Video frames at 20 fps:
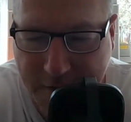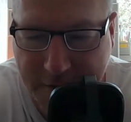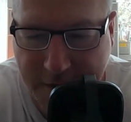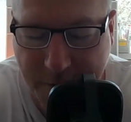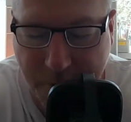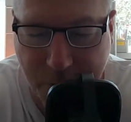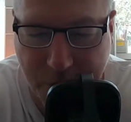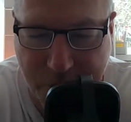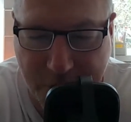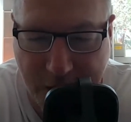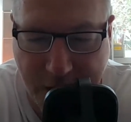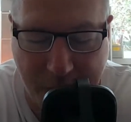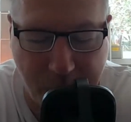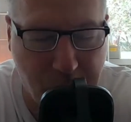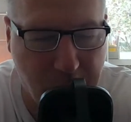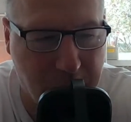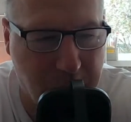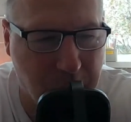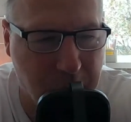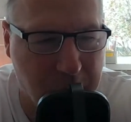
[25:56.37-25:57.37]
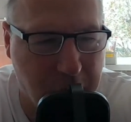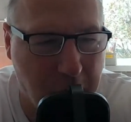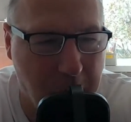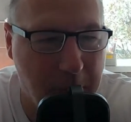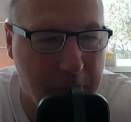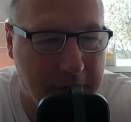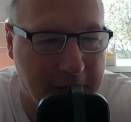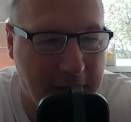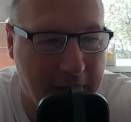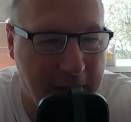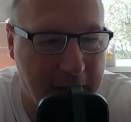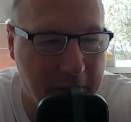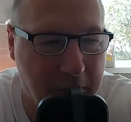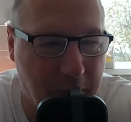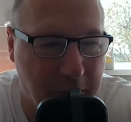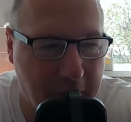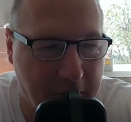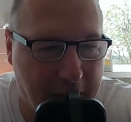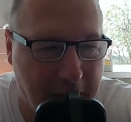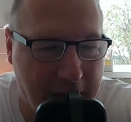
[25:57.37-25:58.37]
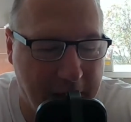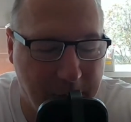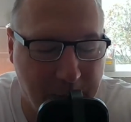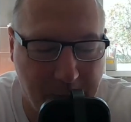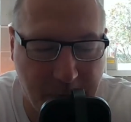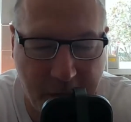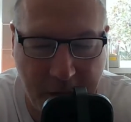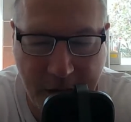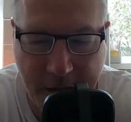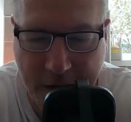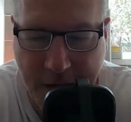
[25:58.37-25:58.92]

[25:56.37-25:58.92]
Tim Sherwood was commentating on the game.